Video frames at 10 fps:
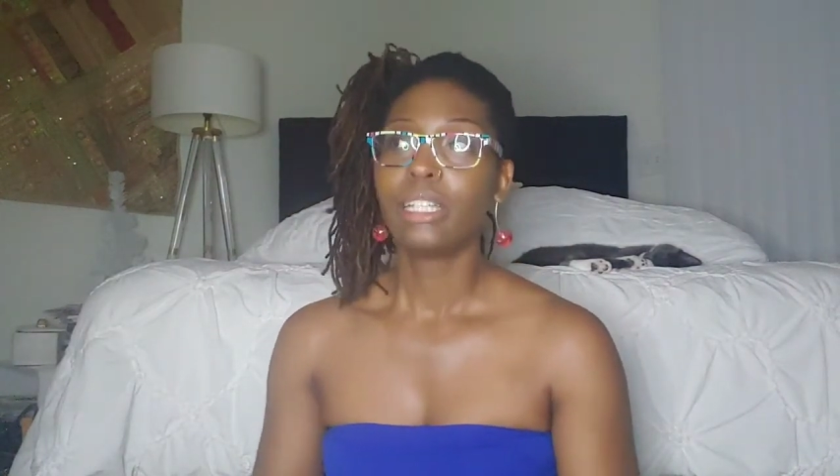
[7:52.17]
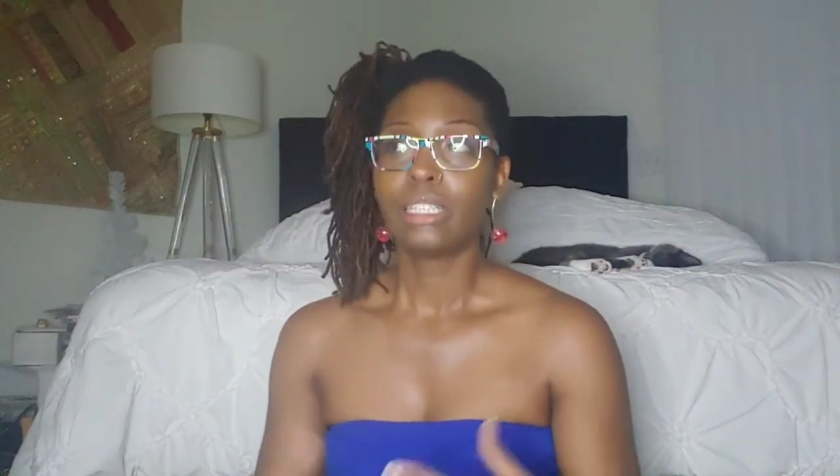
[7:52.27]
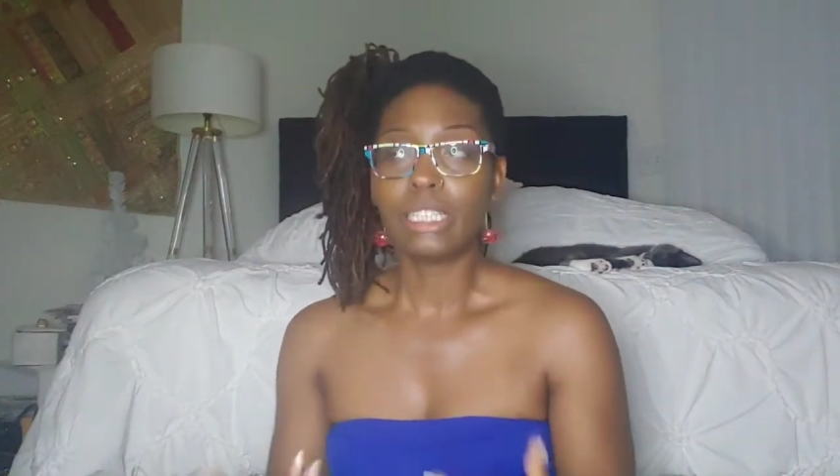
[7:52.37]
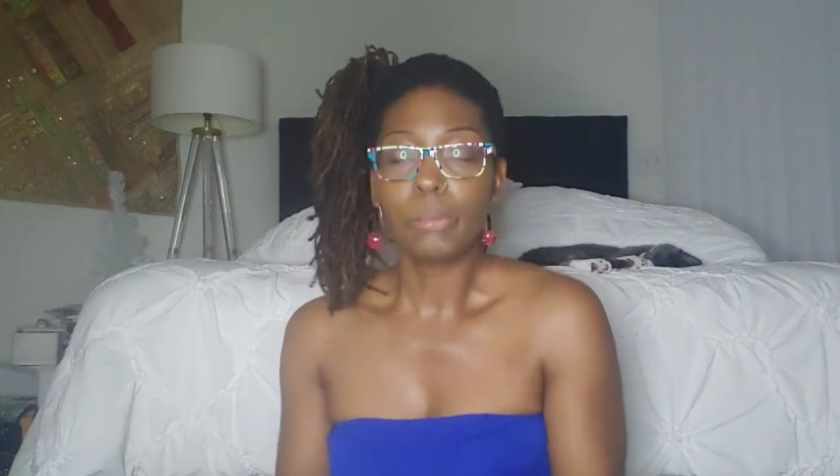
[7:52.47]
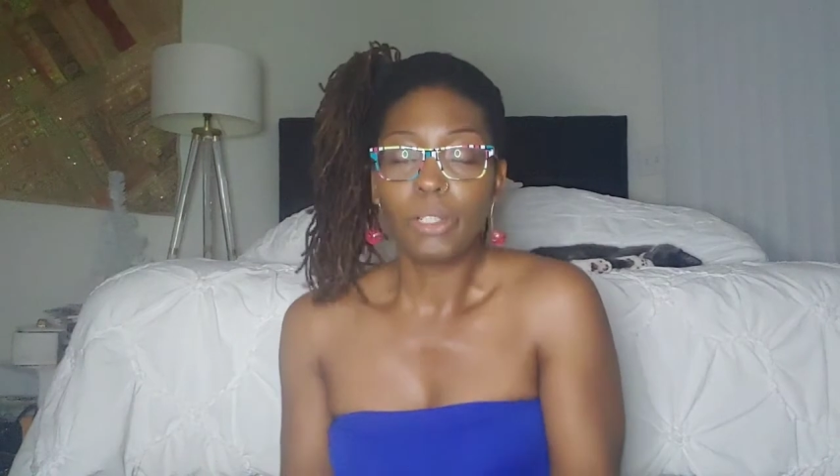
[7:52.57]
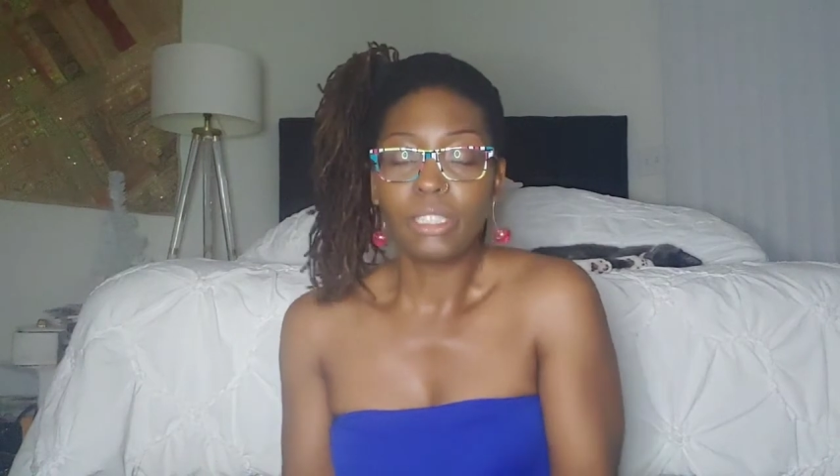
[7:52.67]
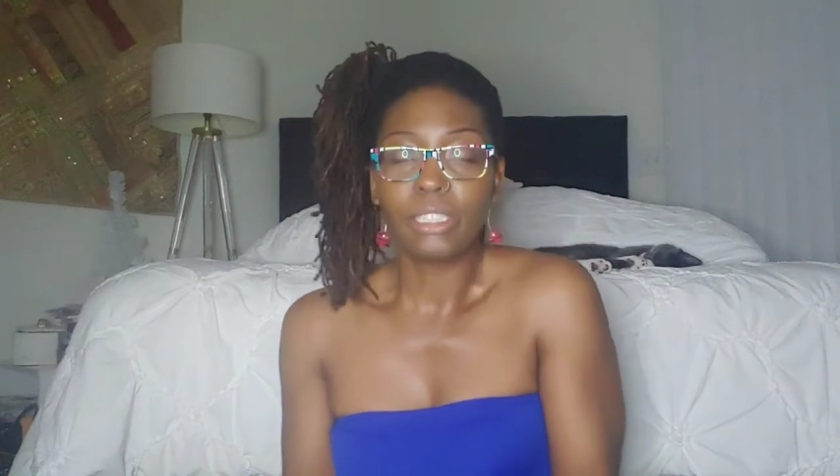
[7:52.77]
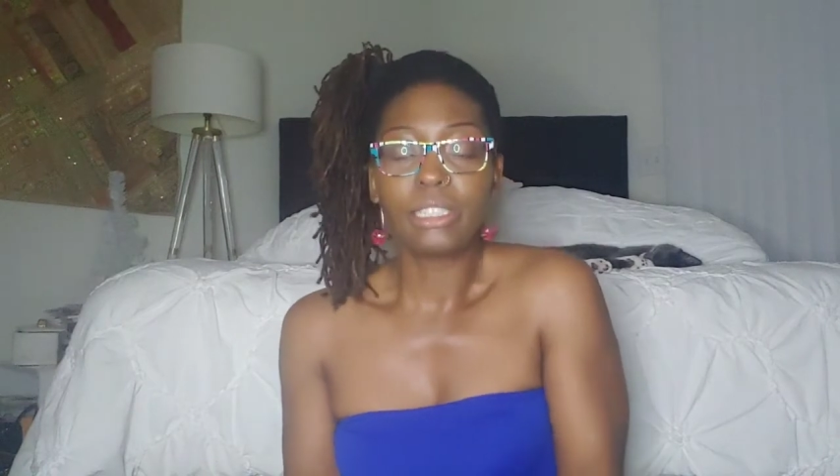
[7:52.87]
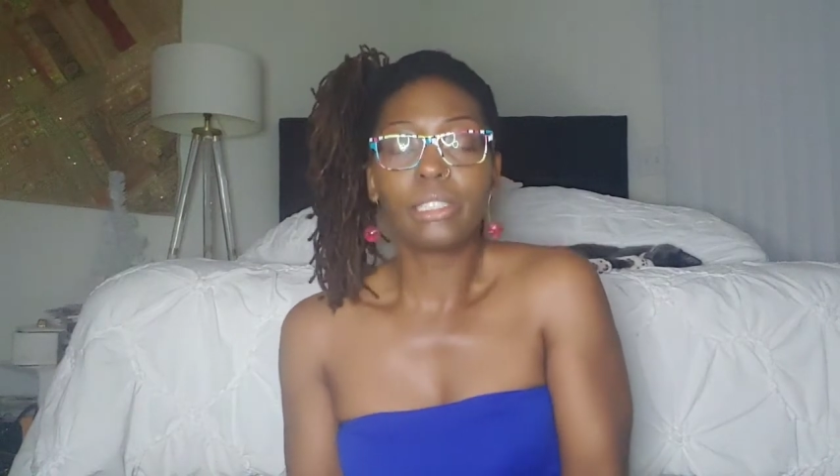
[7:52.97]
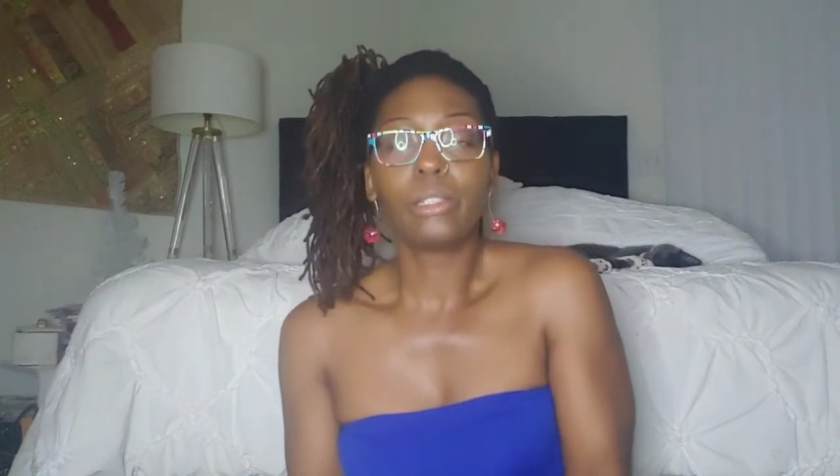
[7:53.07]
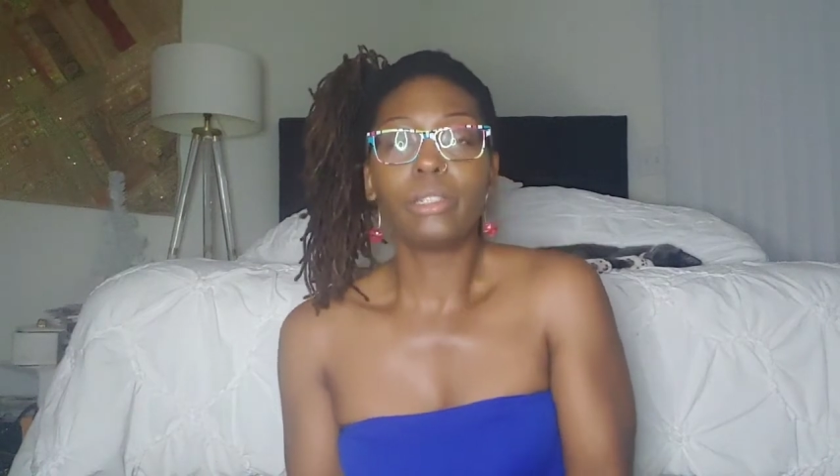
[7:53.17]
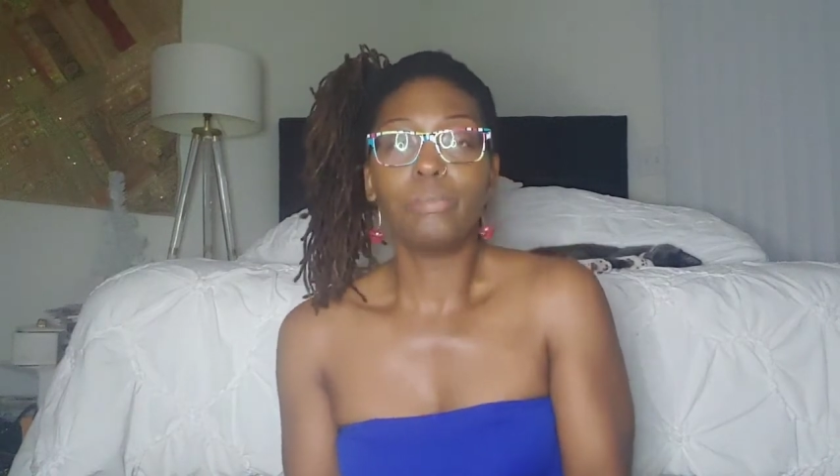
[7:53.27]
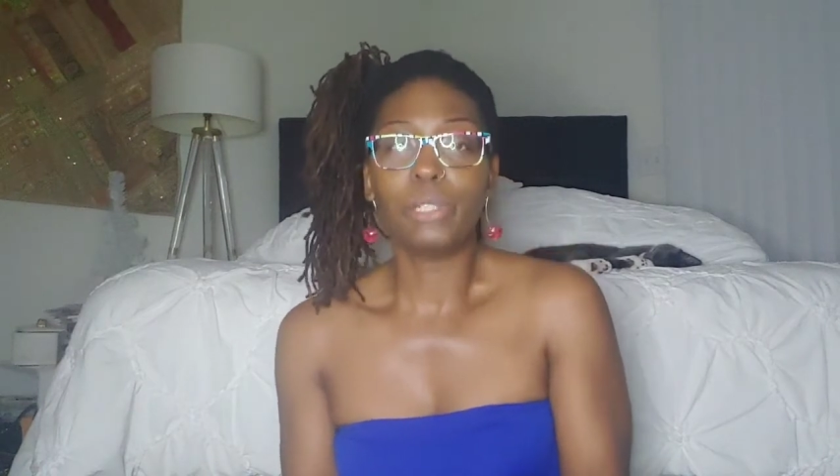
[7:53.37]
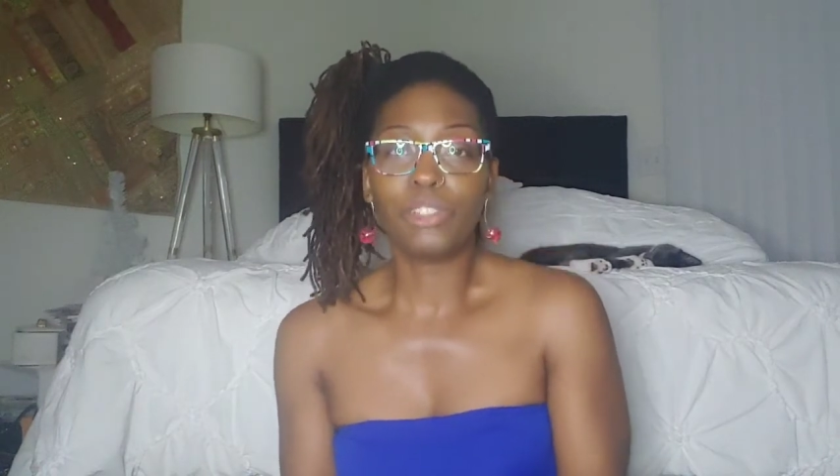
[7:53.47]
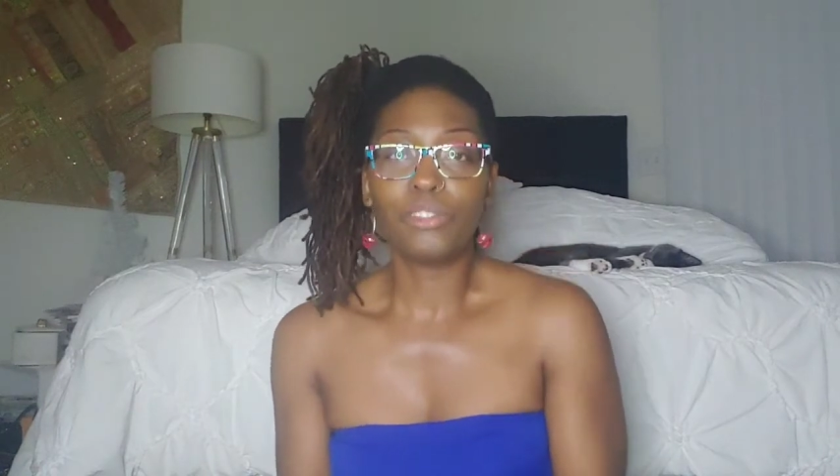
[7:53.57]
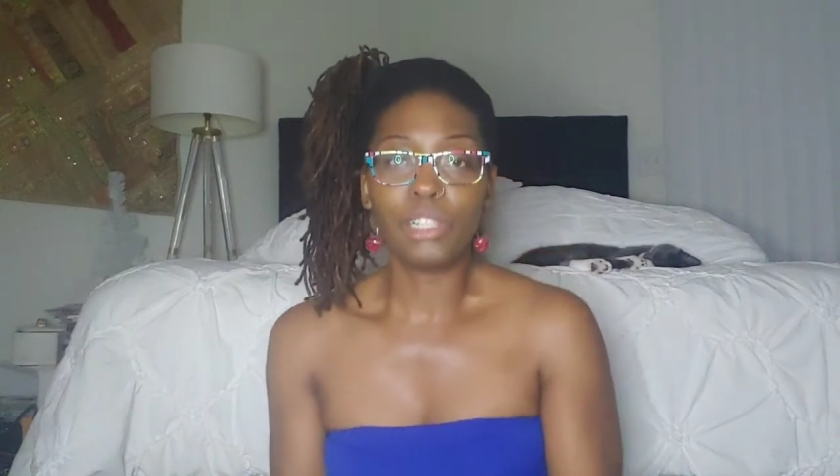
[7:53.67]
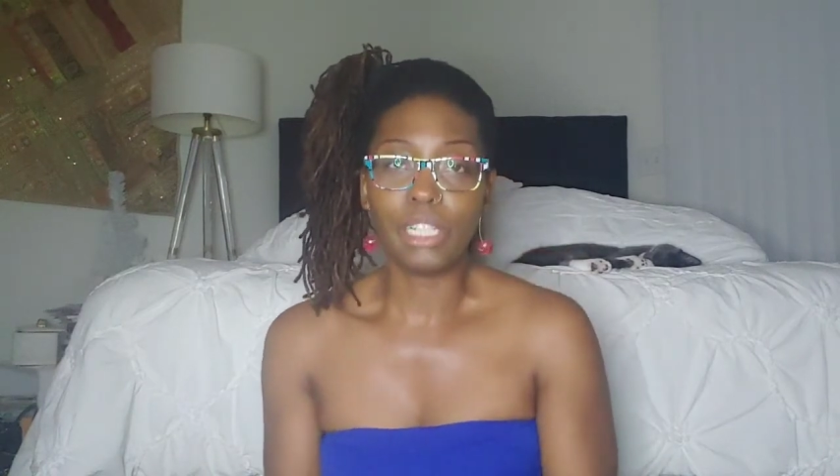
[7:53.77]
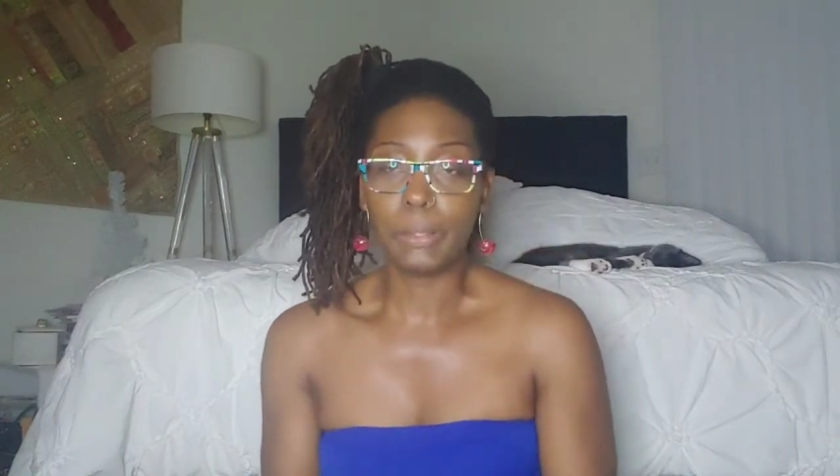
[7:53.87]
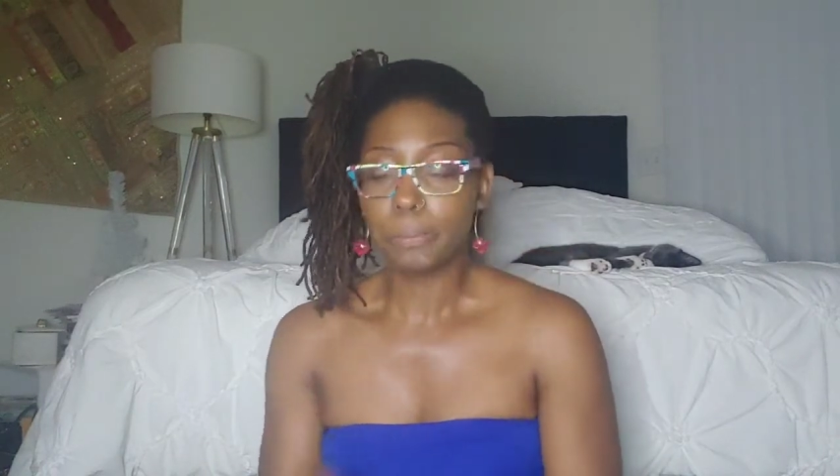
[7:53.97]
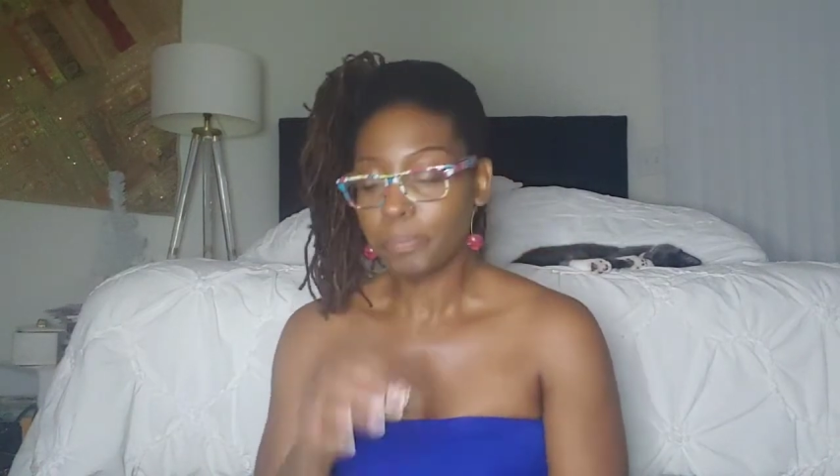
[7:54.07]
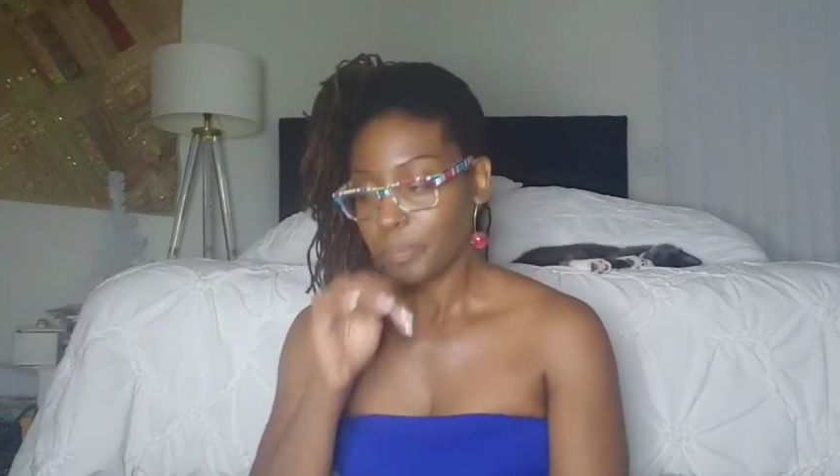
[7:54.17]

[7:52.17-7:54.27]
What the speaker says: this person is clearly benefiting